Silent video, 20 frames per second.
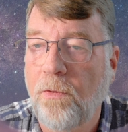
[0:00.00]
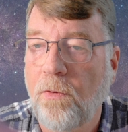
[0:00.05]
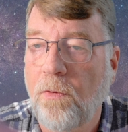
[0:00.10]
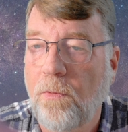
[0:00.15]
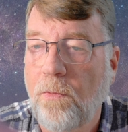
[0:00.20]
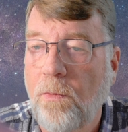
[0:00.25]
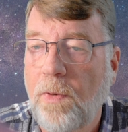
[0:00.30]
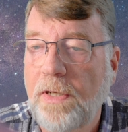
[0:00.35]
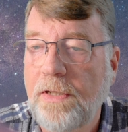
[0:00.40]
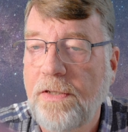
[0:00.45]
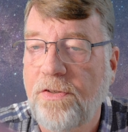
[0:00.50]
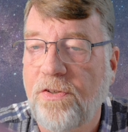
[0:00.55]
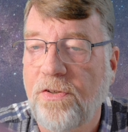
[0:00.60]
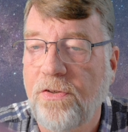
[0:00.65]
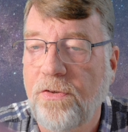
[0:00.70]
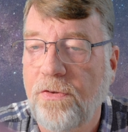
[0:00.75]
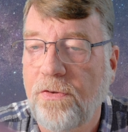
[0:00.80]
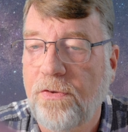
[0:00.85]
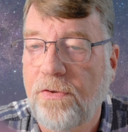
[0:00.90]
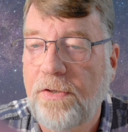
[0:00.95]
1,
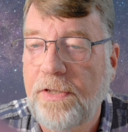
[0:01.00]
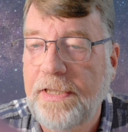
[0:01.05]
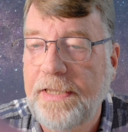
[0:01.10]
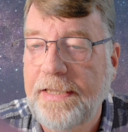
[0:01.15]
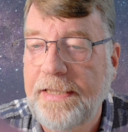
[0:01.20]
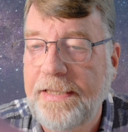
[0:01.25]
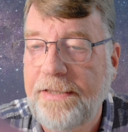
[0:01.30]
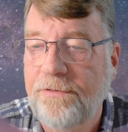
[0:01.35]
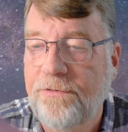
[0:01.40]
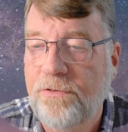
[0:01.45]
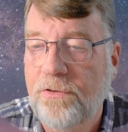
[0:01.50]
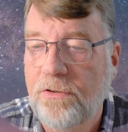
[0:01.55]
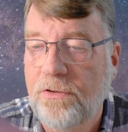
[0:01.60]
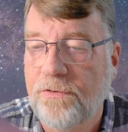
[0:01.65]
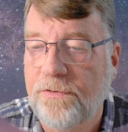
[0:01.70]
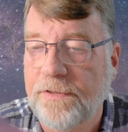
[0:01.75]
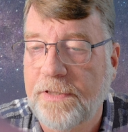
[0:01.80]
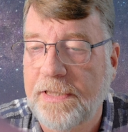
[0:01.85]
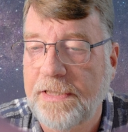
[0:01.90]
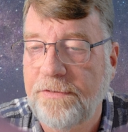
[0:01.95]
2, 3, 4,
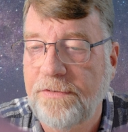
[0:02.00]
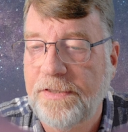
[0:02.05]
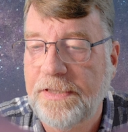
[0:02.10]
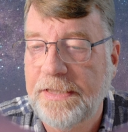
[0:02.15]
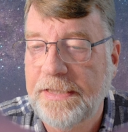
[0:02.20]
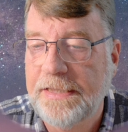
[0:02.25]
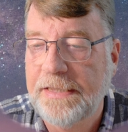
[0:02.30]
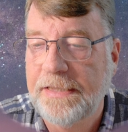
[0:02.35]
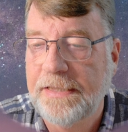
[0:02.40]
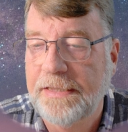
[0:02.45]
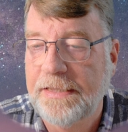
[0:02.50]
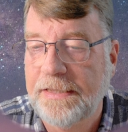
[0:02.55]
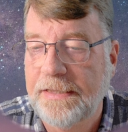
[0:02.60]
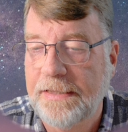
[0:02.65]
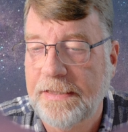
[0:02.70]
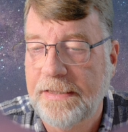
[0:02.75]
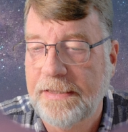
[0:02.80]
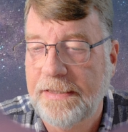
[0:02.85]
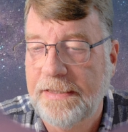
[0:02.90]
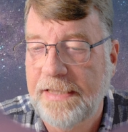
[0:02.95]
5,
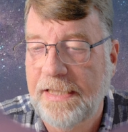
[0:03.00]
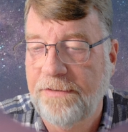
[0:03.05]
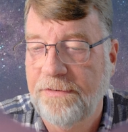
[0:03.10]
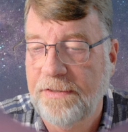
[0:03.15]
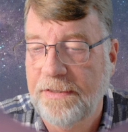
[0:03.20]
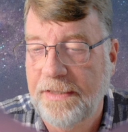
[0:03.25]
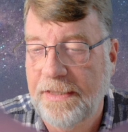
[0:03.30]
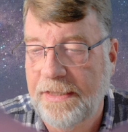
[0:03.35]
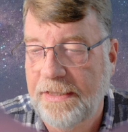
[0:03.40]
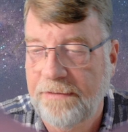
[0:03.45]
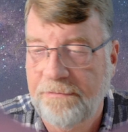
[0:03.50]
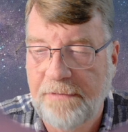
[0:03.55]
6, 7,